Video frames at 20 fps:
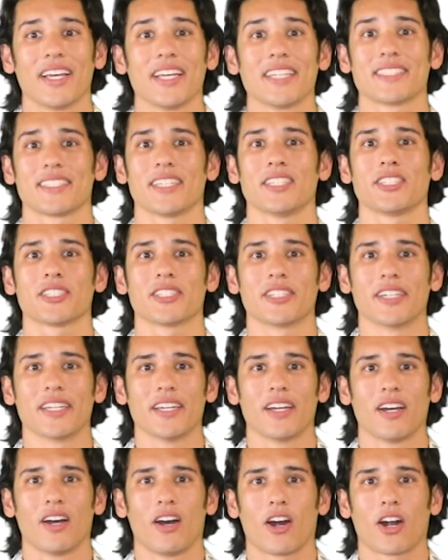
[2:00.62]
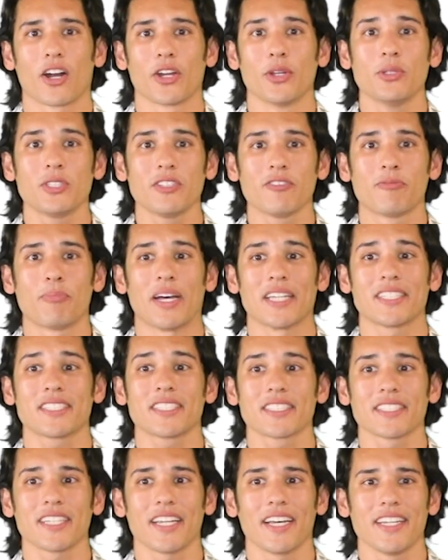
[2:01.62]
Essentially, our use of
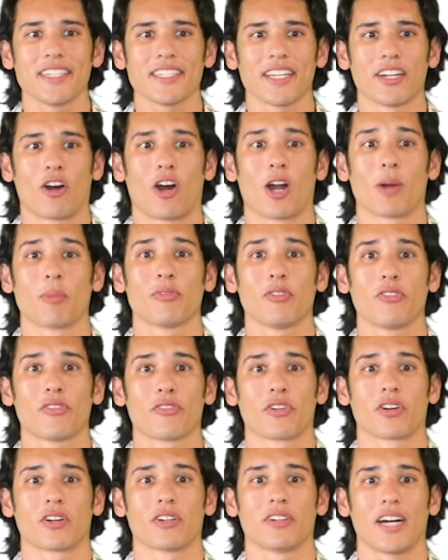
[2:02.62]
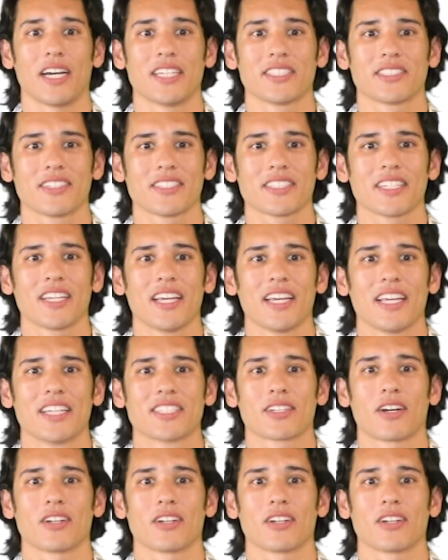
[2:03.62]
pesticides and harmful fertilizers is